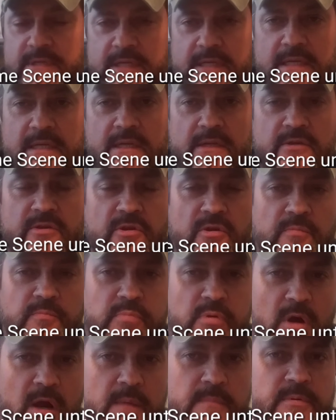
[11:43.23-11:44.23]
scene until
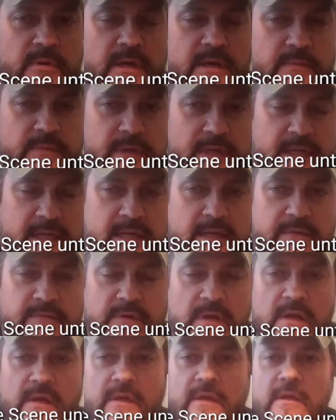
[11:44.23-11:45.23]
properly
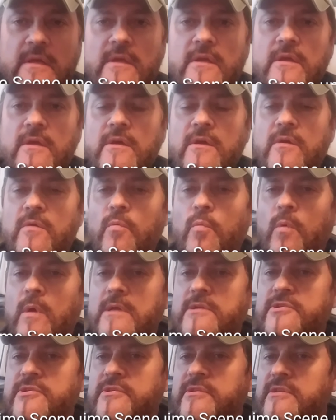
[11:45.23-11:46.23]
relieved
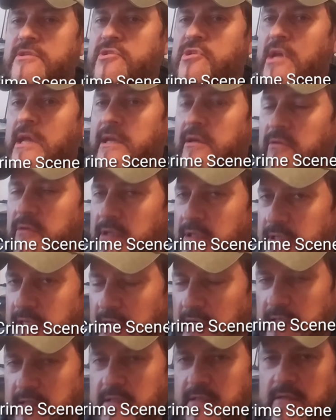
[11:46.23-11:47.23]
once the jail
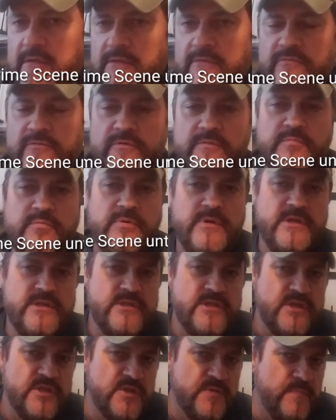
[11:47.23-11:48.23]
detective, the
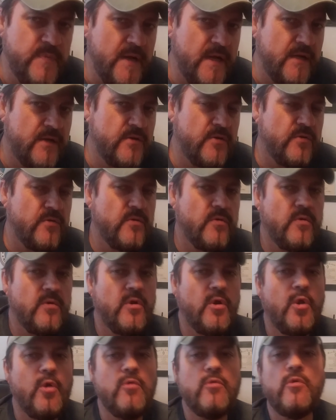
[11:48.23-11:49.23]
prison inspector, or
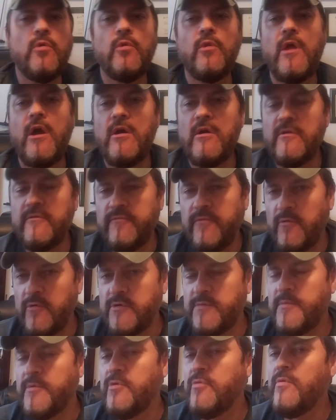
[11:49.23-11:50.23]
local law
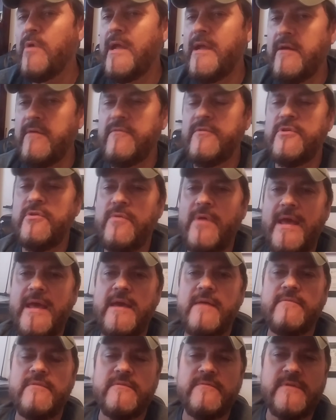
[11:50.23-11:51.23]
enforcement, whoever you
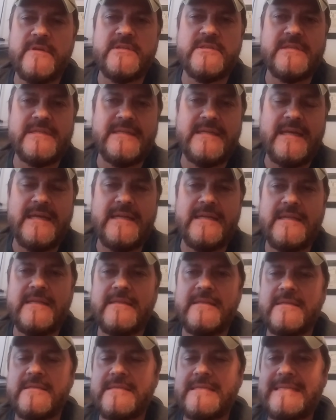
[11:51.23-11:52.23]
have
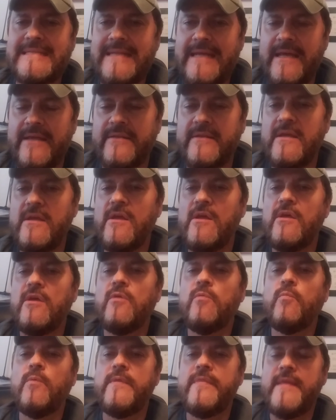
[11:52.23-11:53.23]
investigating this death,
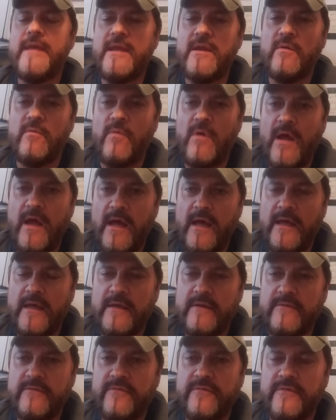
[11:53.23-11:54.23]
when they
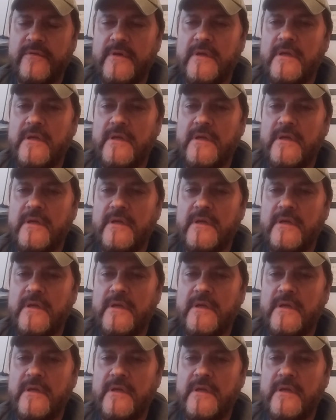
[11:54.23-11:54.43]
arrive,